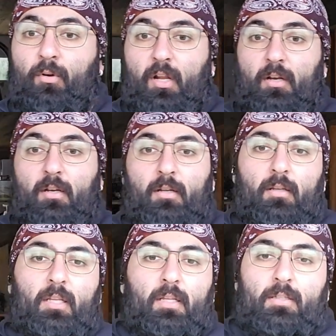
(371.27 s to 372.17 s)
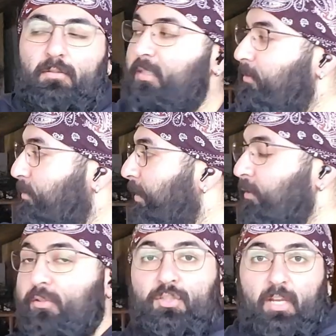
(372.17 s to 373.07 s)
run, so it seems to be in
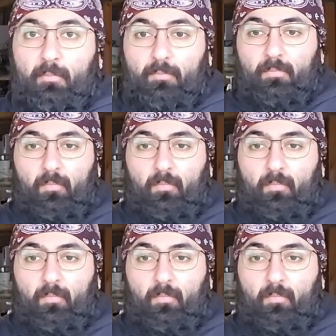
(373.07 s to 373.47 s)
good shape.